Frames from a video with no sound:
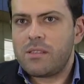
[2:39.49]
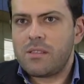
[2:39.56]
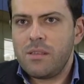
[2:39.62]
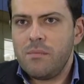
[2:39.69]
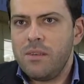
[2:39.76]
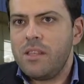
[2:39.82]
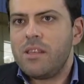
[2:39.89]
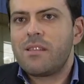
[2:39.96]

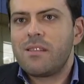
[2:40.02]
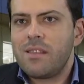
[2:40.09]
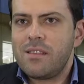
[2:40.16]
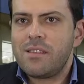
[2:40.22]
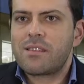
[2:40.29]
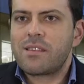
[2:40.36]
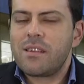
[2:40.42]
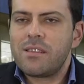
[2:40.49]
immediately
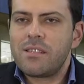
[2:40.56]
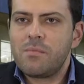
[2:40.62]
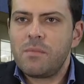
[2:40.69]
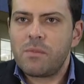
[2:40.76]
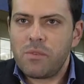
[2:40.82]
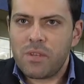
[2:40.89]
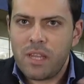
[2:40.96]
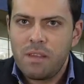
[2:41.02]
discussed
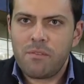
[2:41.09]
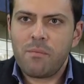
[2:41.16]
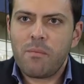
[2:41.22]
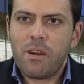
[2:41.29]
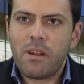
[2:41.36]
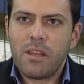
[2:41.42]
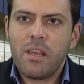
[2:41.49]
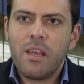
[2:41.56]
between
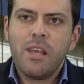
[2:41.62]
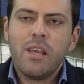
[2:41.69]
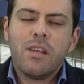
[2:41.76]
everybody.